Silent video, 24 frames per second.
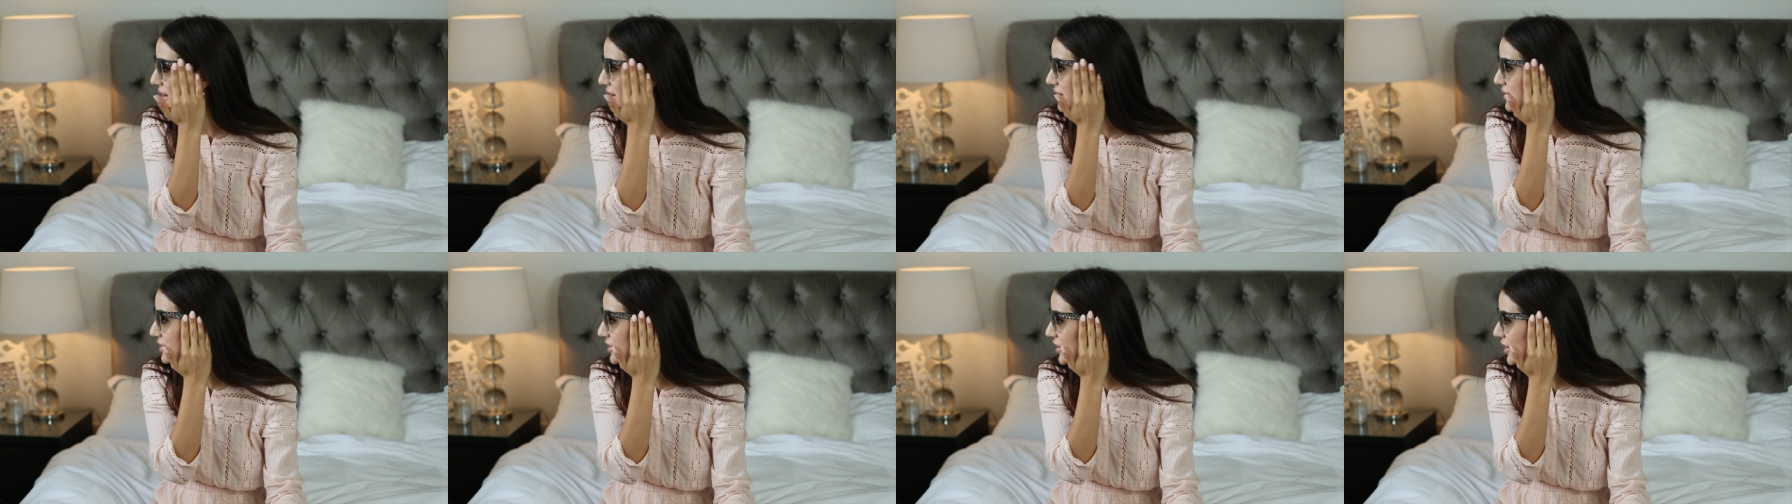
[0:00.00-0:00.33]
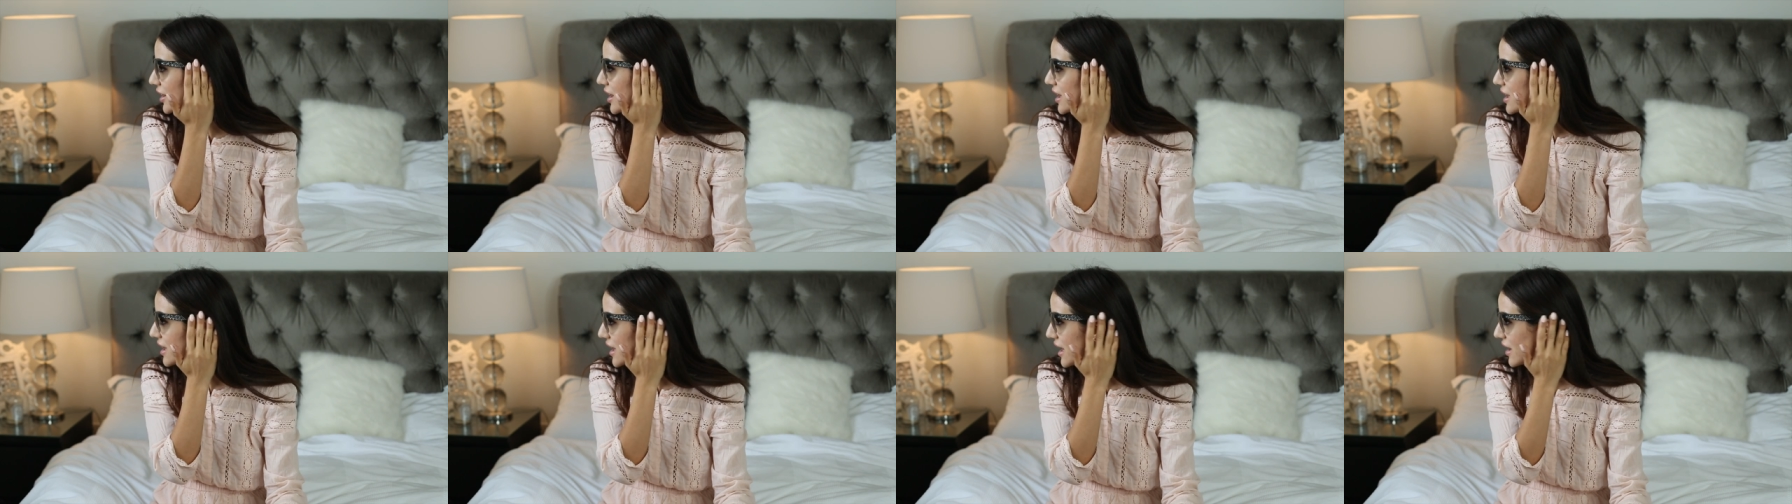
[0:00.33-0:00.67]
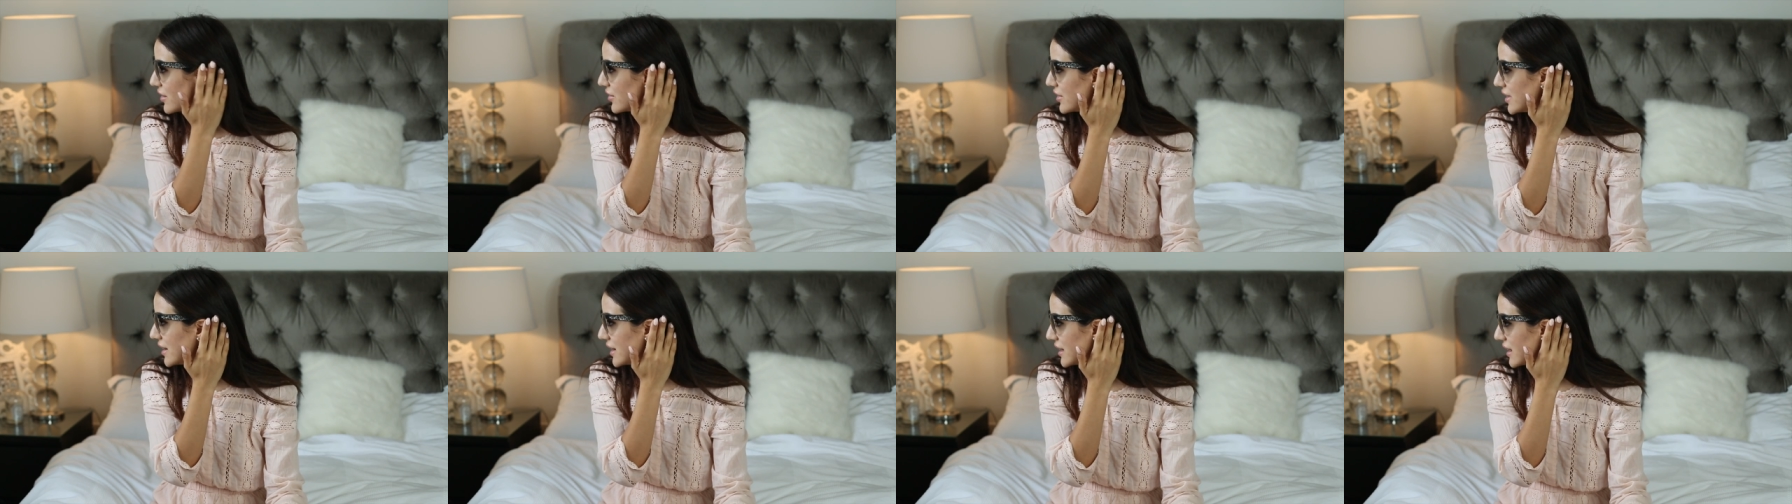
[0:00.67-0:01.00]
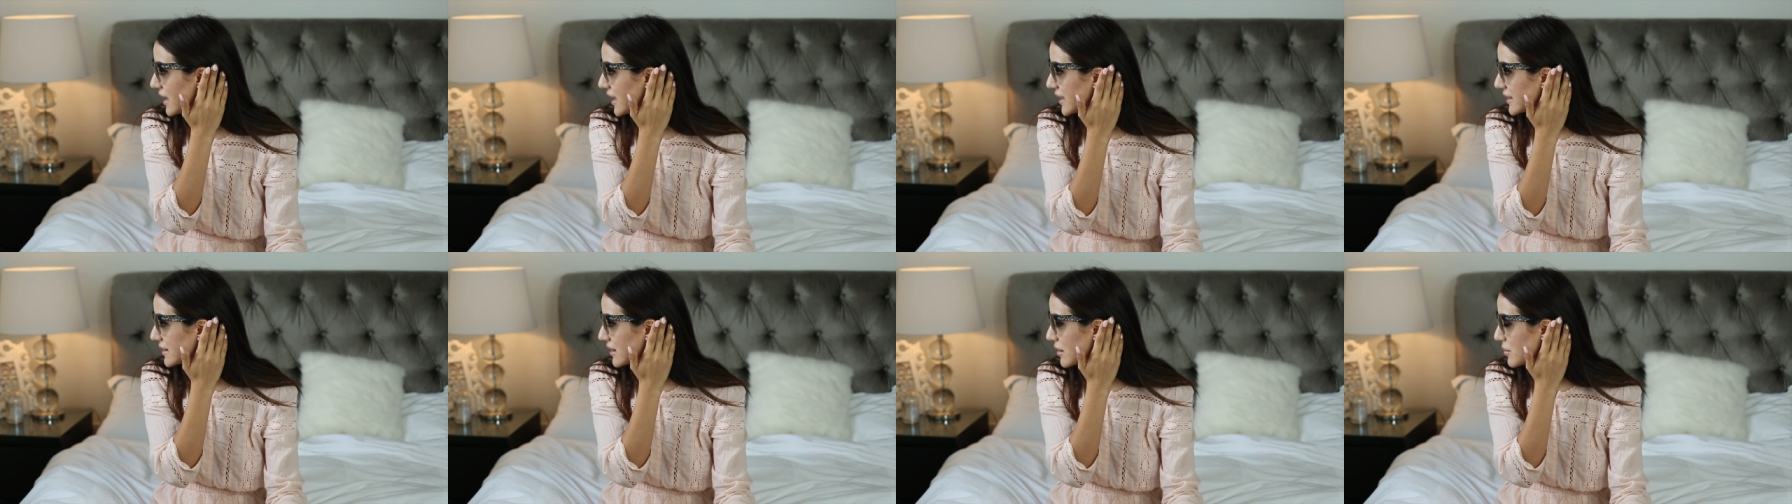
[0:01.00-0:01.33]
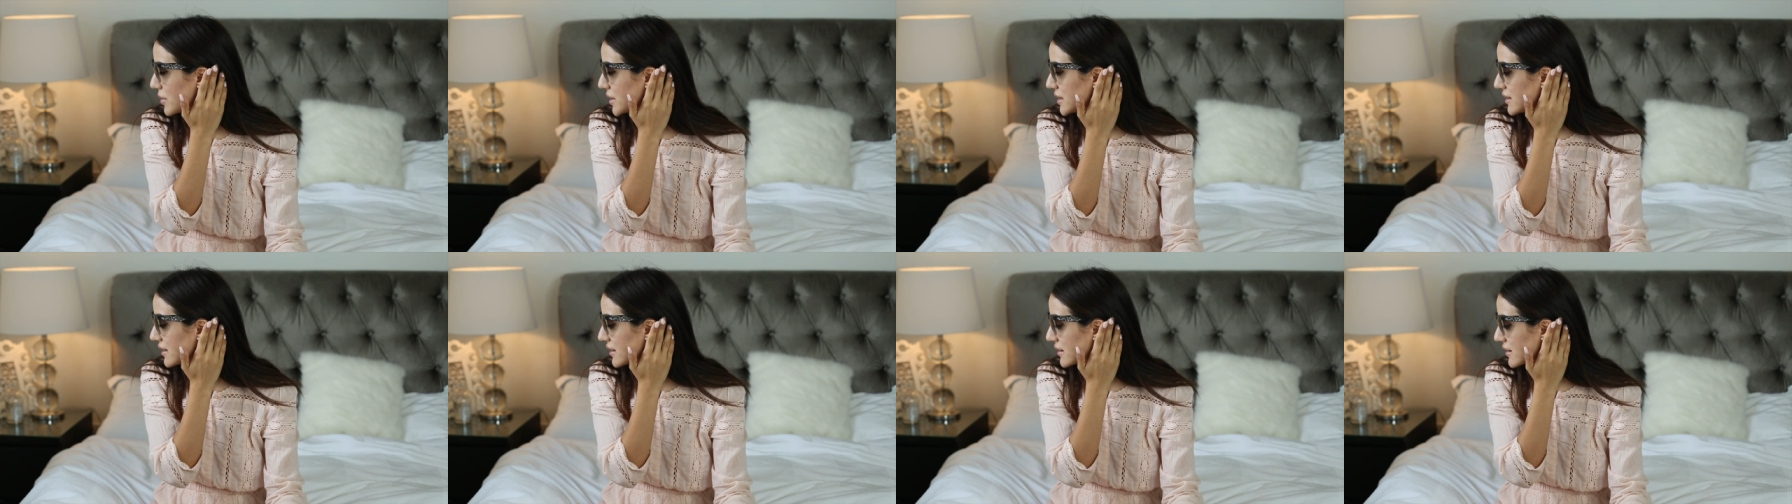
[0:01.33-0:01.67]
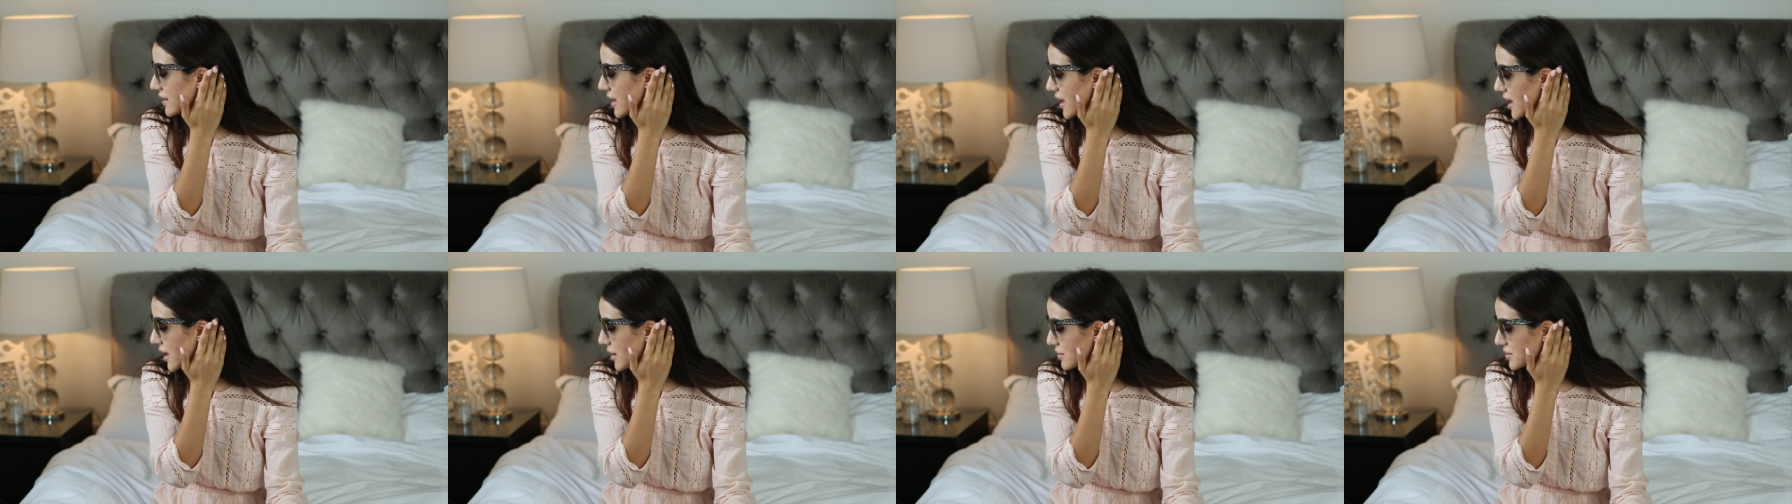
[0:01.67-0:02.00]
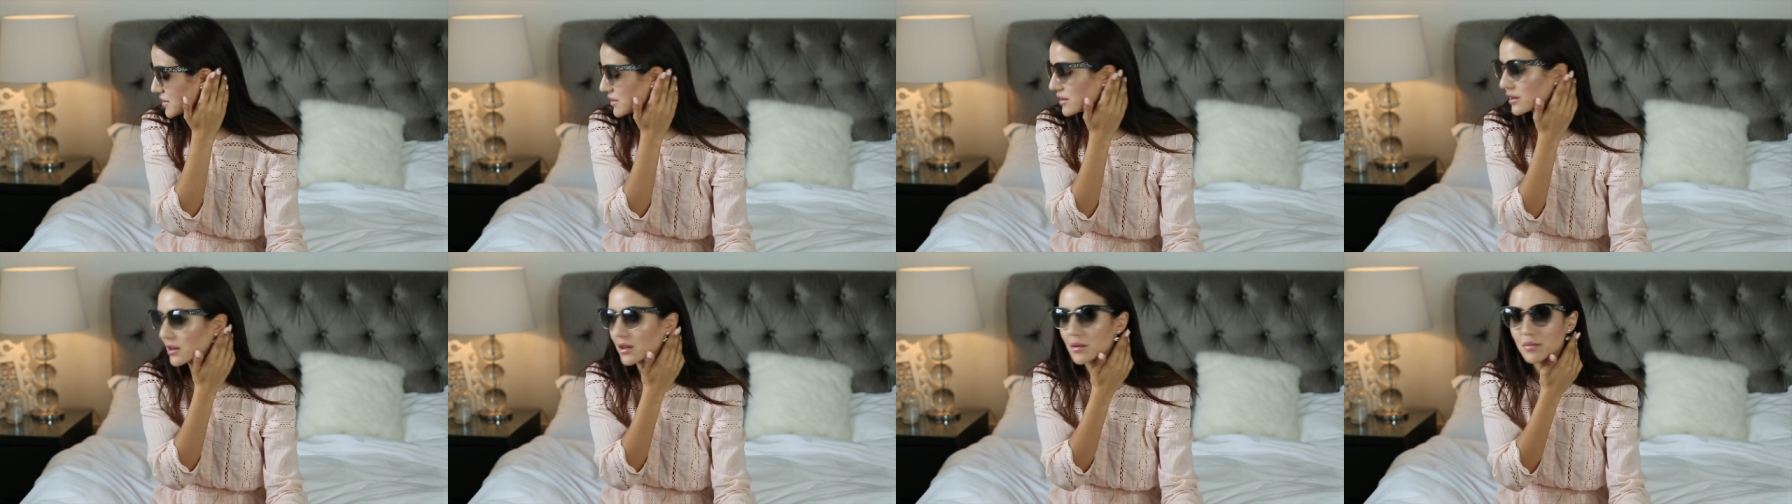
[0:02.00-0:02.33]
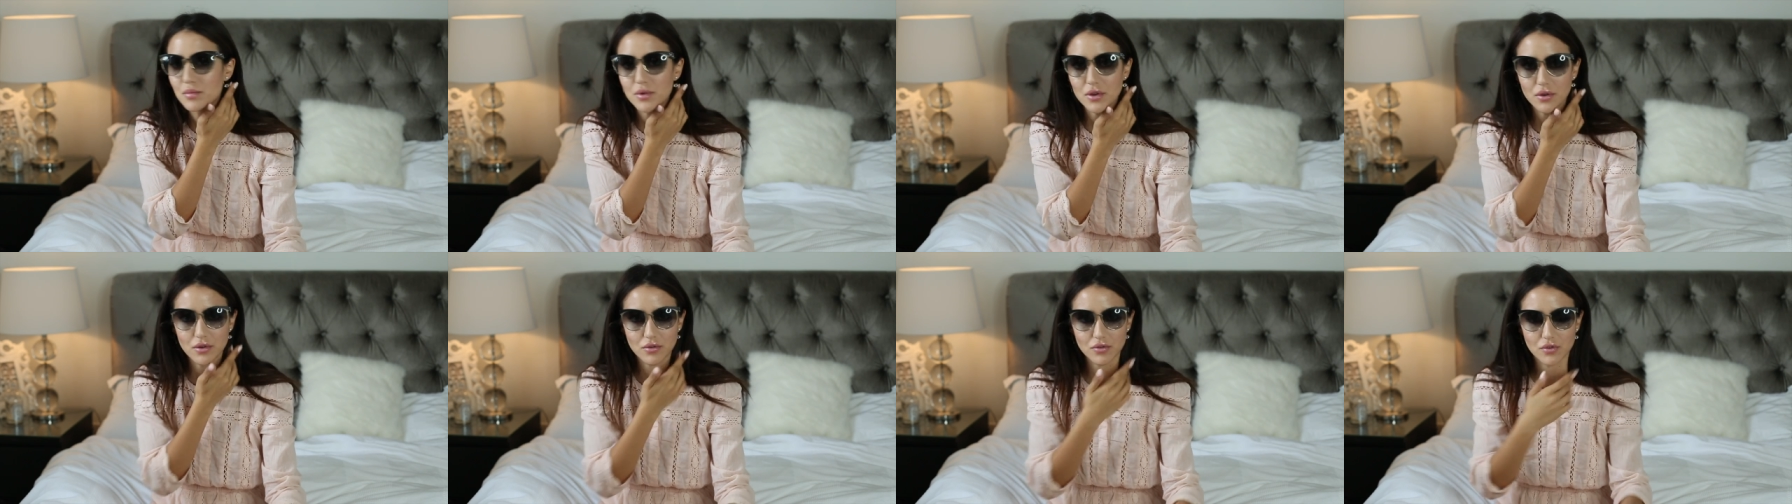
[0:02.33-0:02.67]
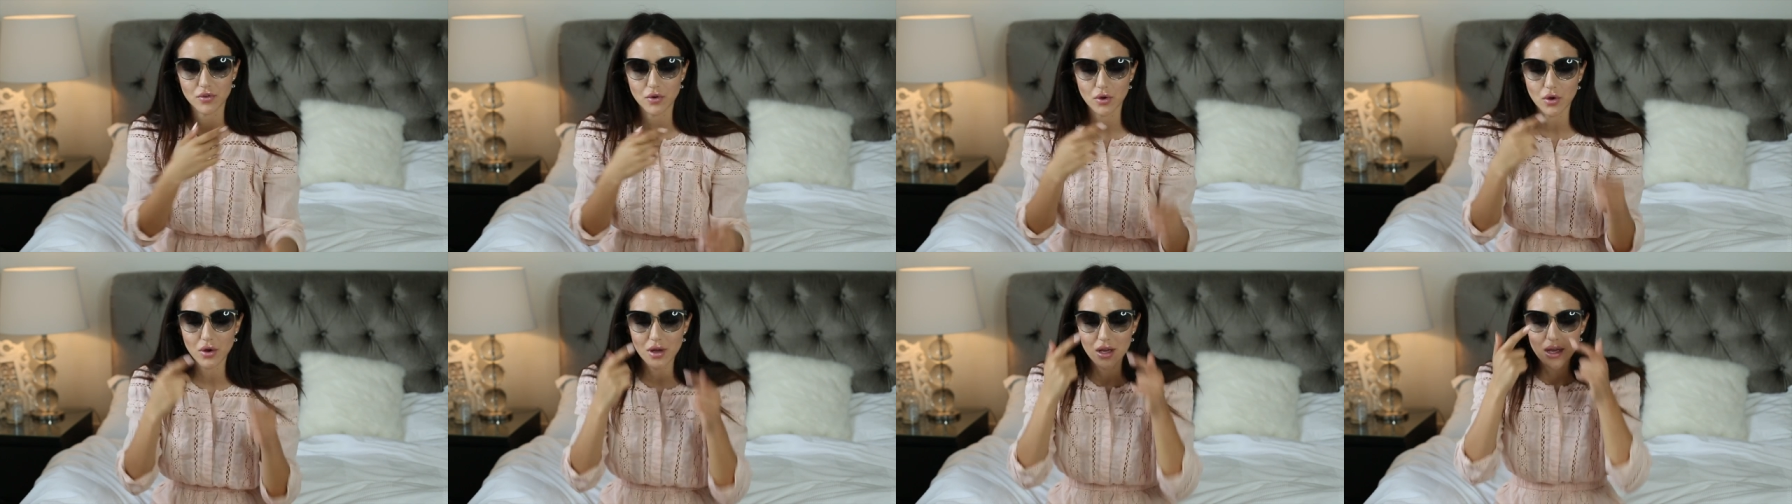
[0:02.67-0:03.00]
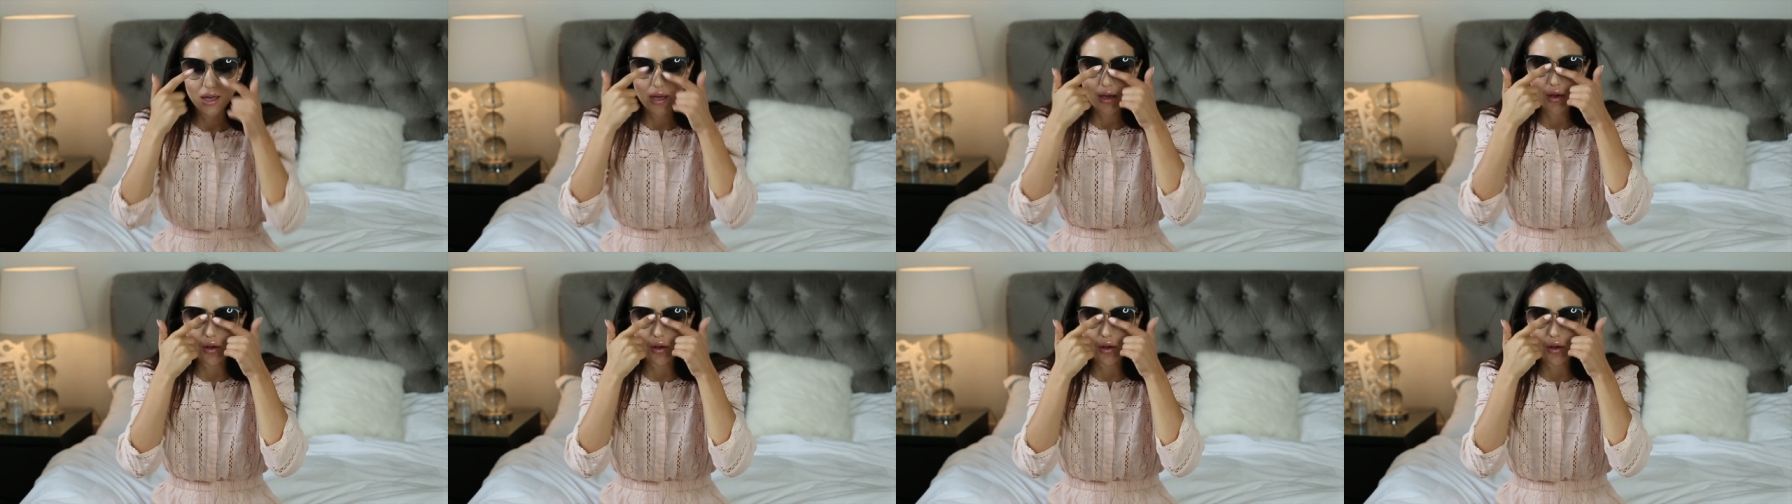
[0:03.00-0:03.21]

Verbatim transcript: glitter. I really like them. I think they're absolutely beautiful.